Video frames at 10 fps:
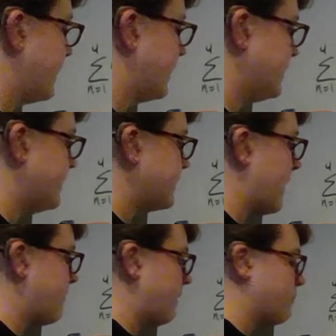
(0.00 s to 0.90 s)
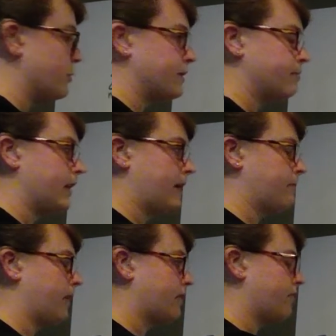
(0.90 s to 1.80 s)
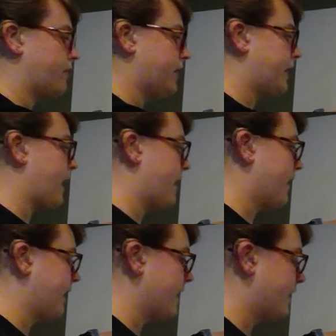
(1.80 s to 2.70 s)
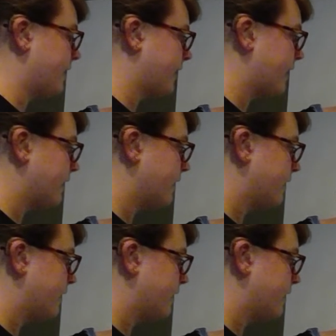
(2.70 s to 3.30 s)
because each time I'm multiplying by 3 again and again and again.